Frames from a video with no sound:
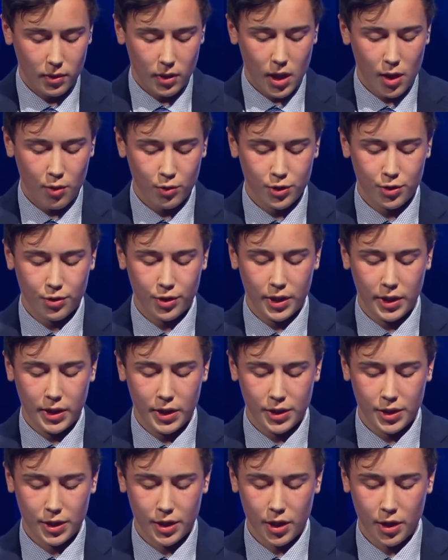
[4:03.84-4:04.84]
That was three
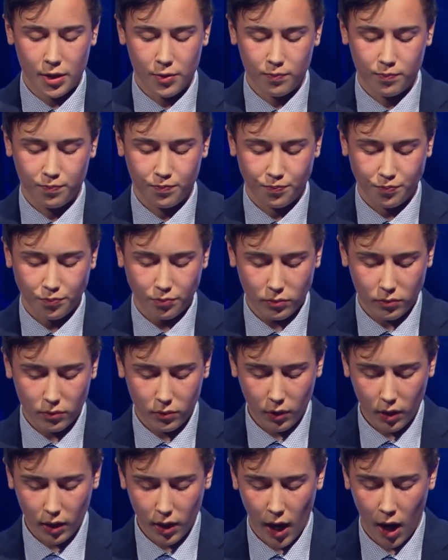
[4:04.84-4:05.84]
years ago.
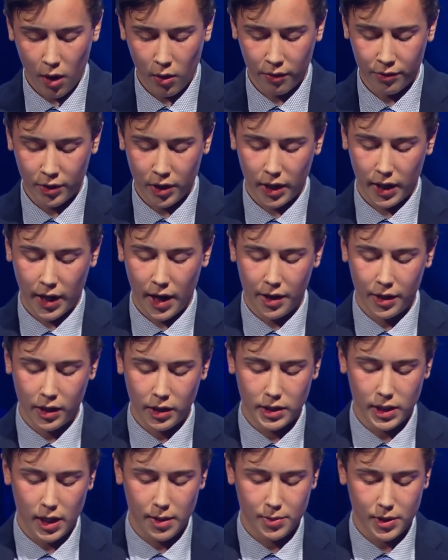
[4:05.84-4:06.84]
However, I carry
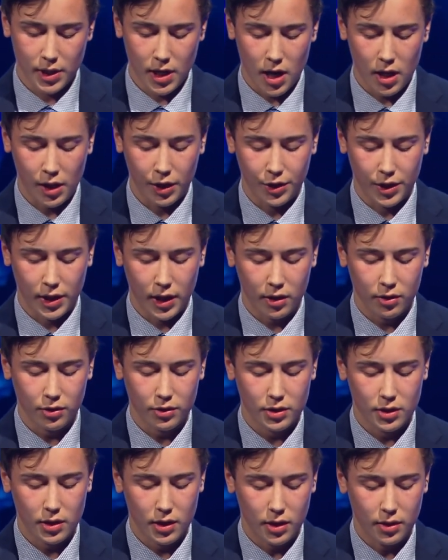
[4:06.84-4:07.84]
a deep scar that you
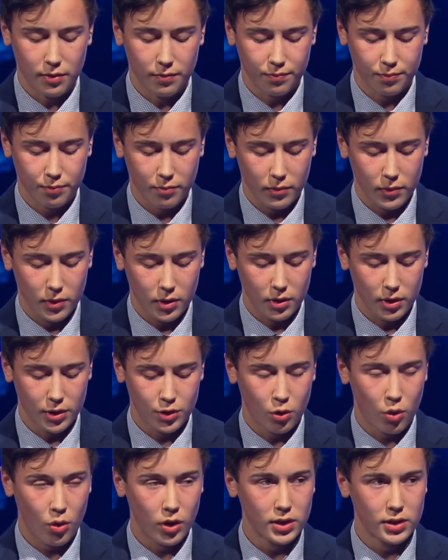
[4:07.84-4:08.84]
cannot see.
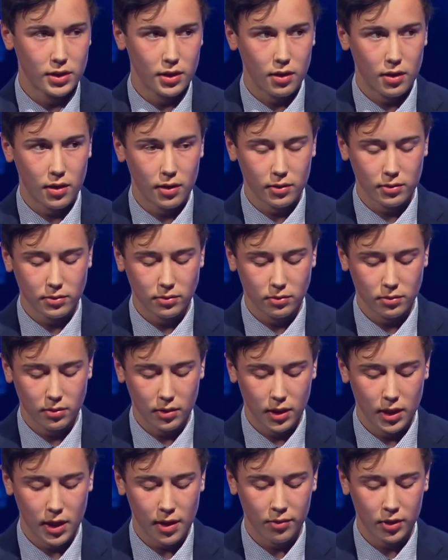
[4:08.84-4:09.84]
It's always there.
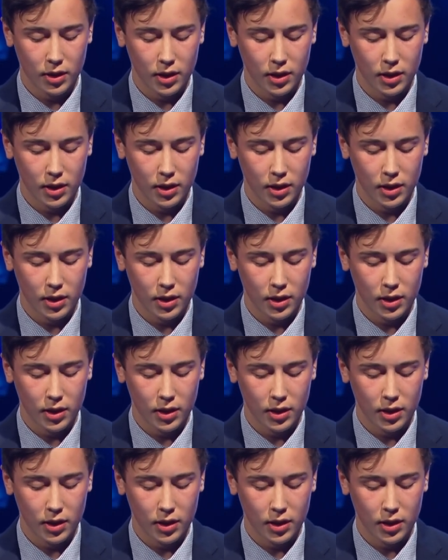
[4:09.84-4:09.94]
It never